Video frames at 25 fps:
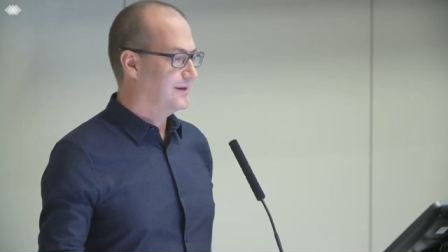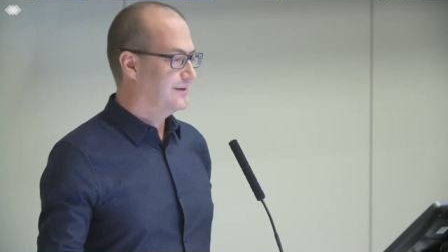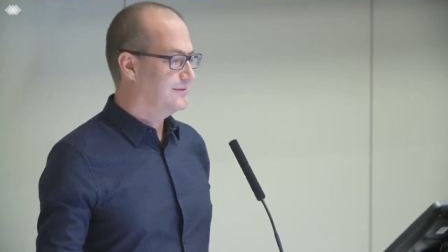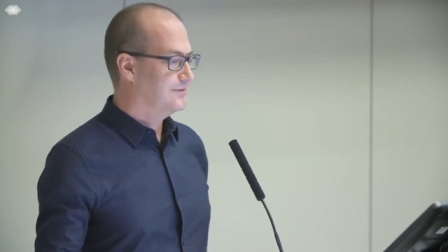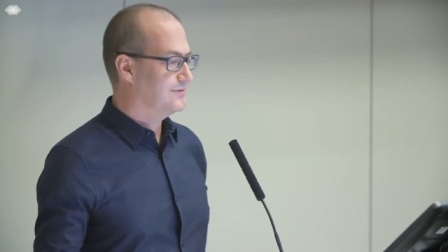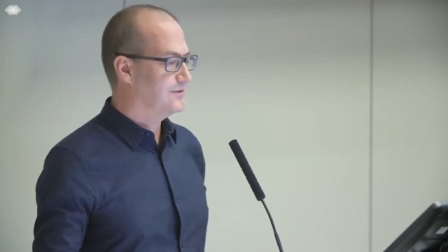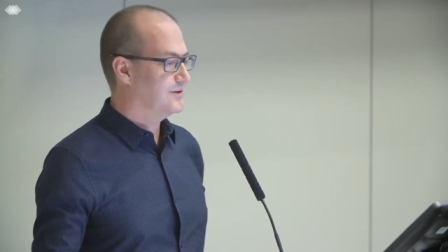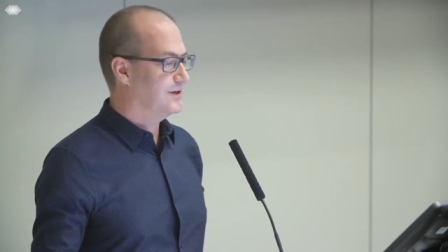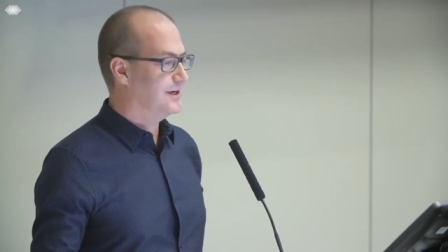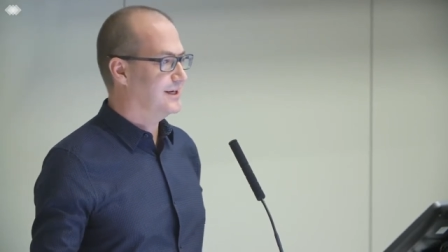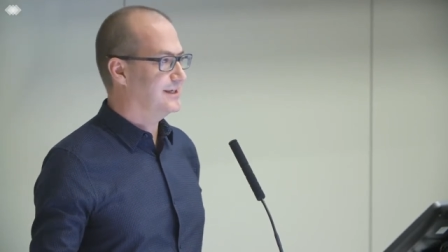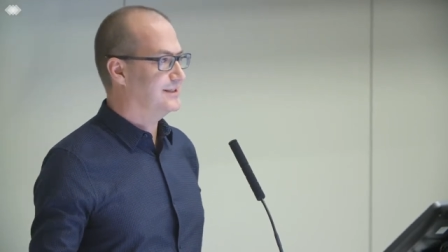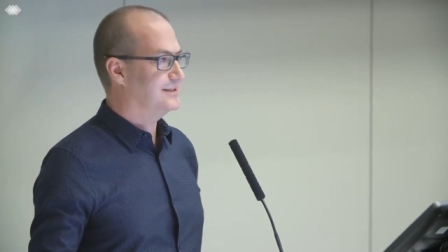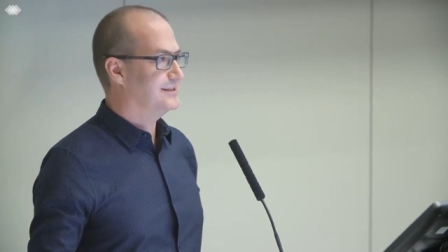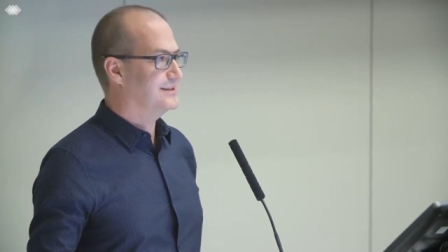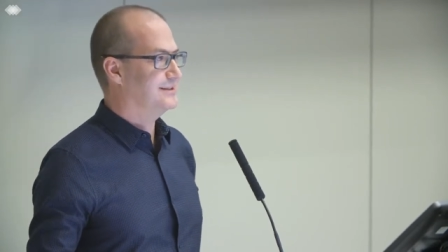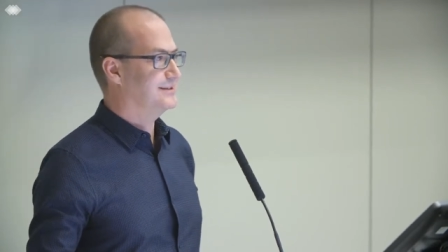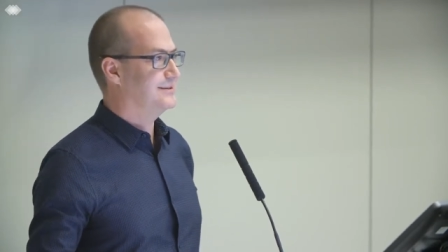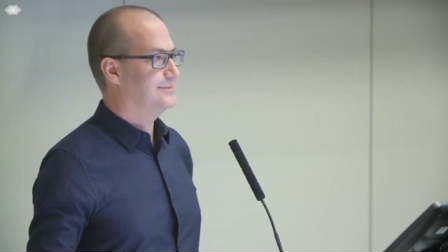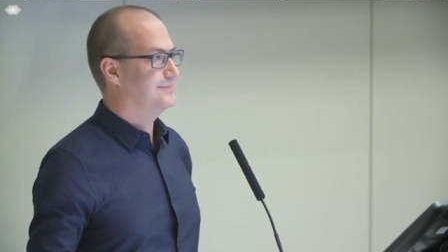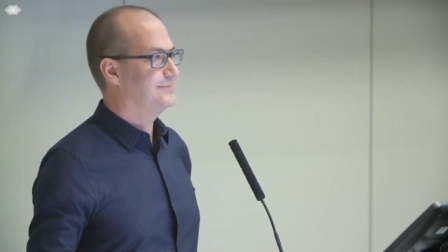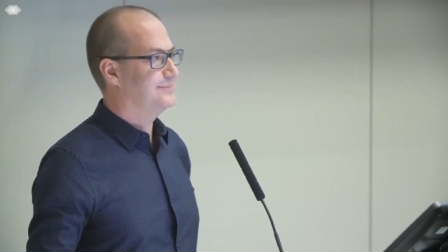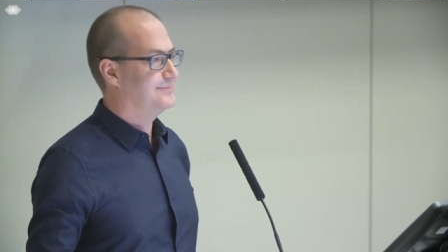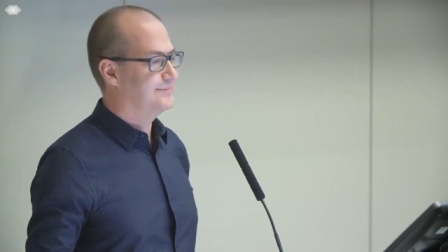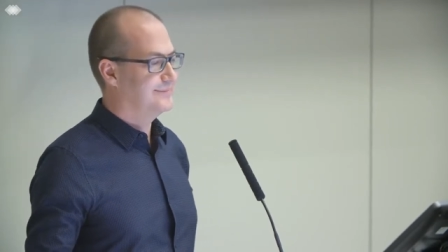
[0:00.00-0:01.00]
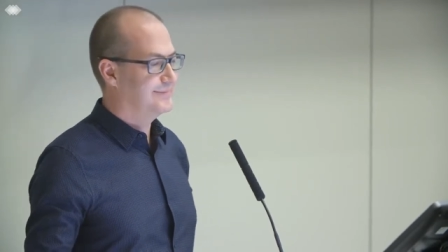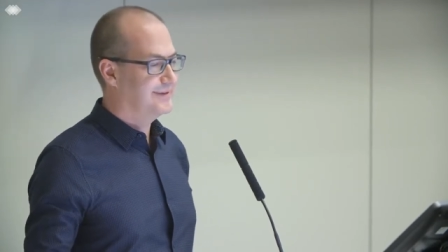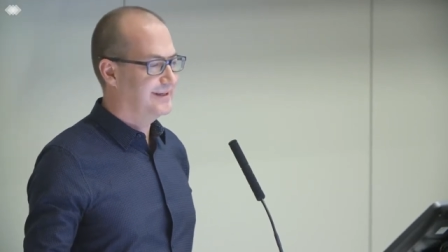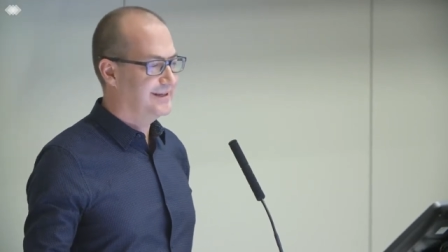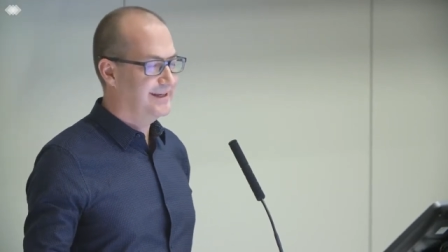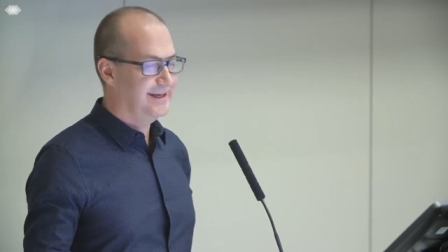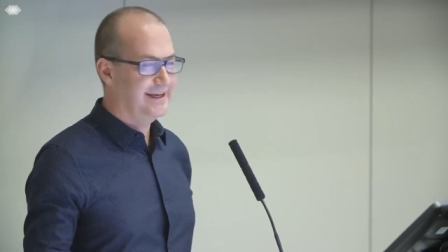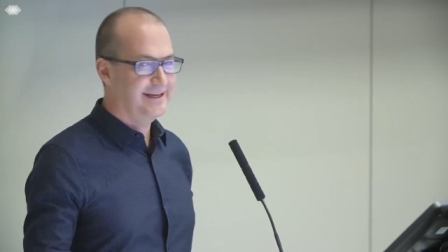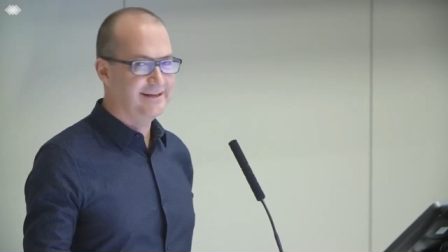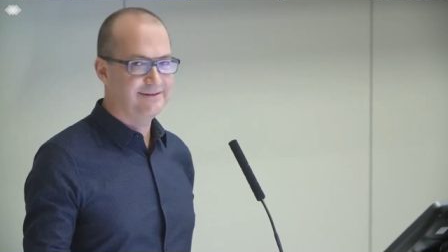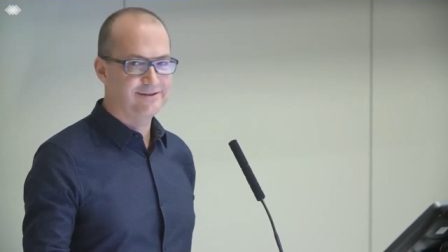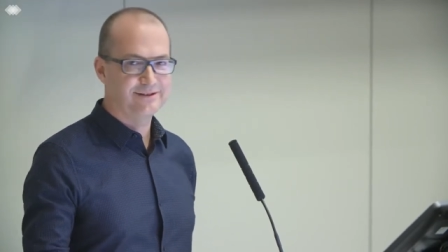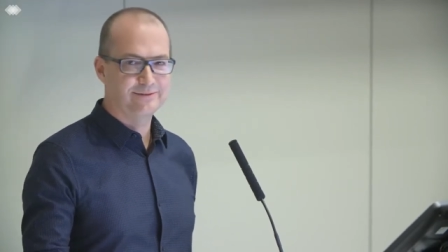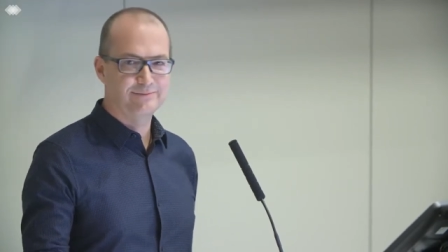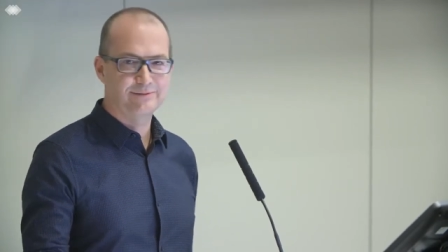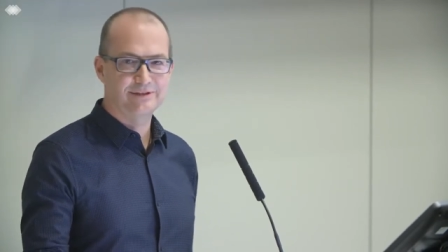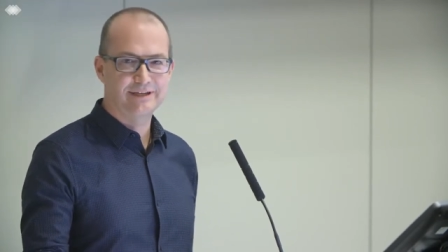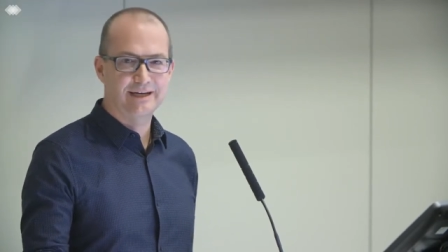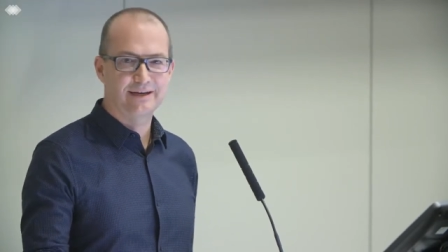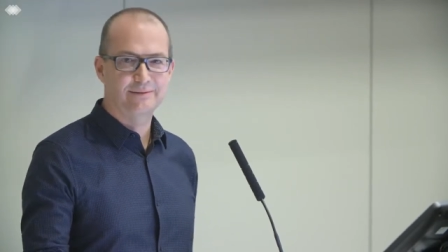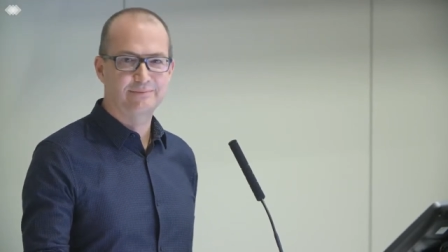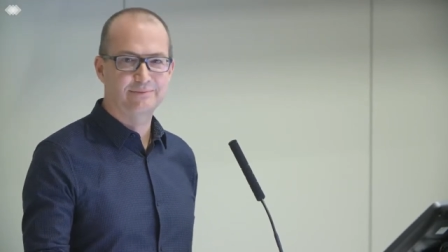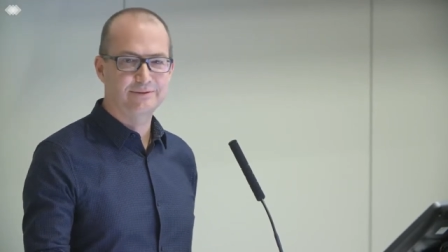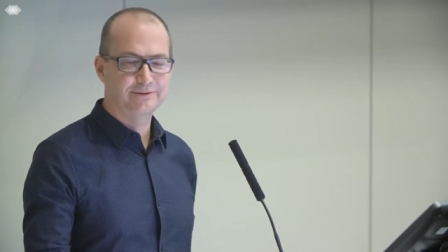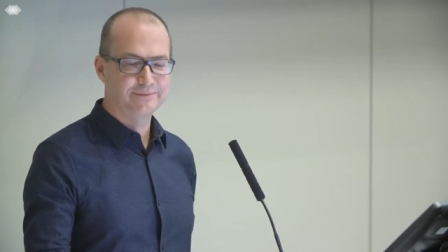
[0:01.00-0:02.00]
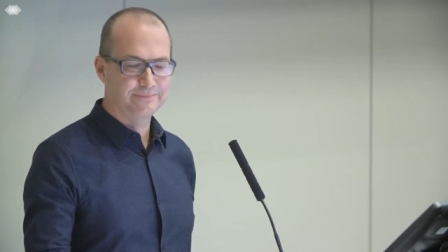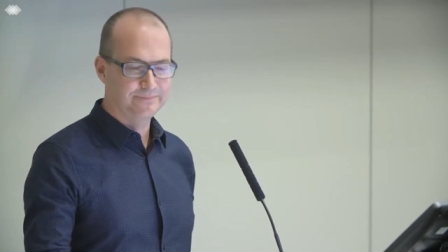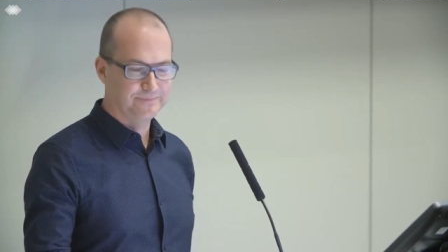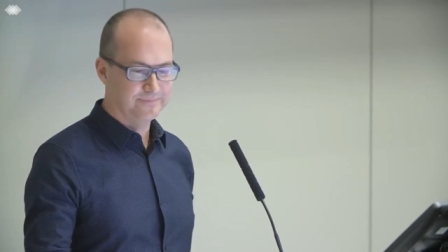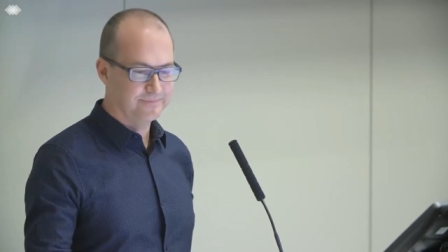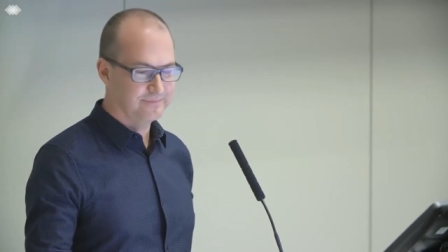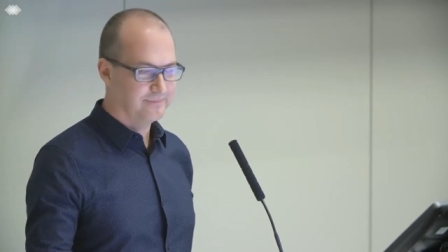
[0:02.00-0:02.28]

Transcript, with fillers: for us in Drumchapel.